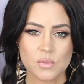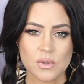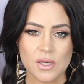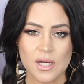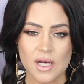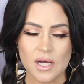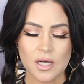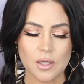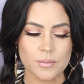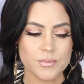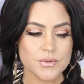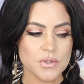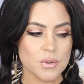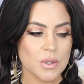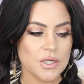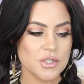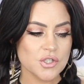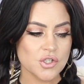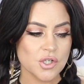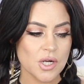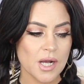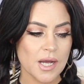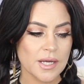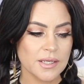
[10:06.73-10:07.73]
will help. So I
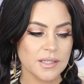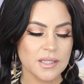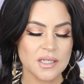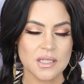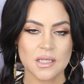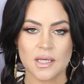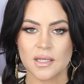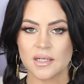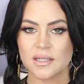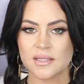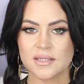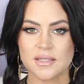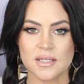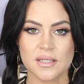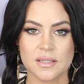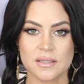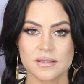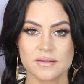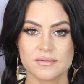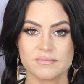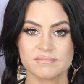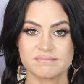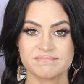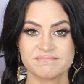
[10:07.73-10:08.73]
tried it and it did.